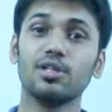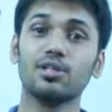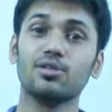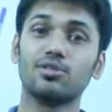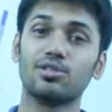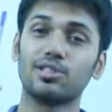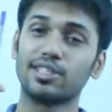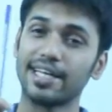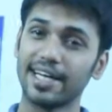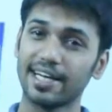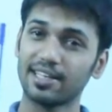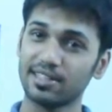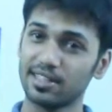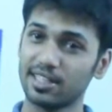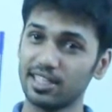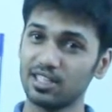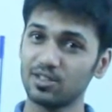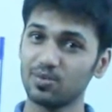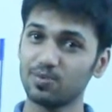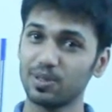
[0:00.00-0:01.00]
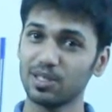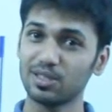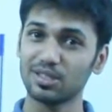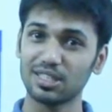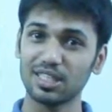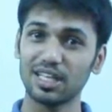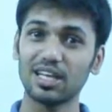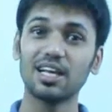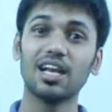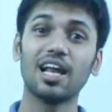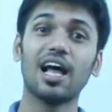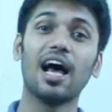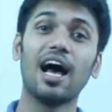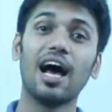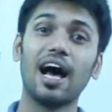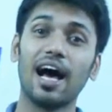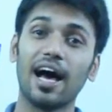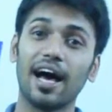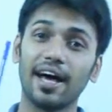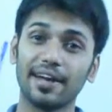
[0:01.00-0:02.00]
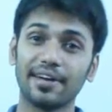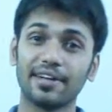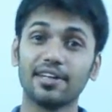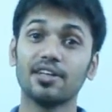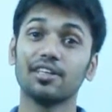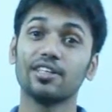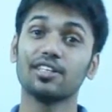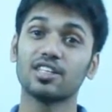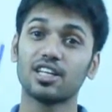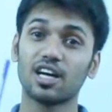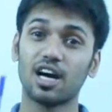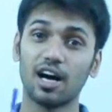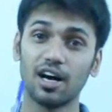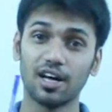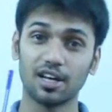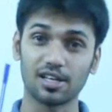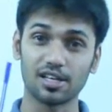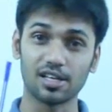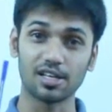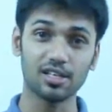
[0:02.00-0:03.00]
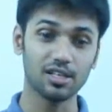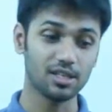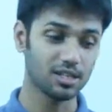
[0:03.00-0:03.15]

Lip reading: You take this pencil and color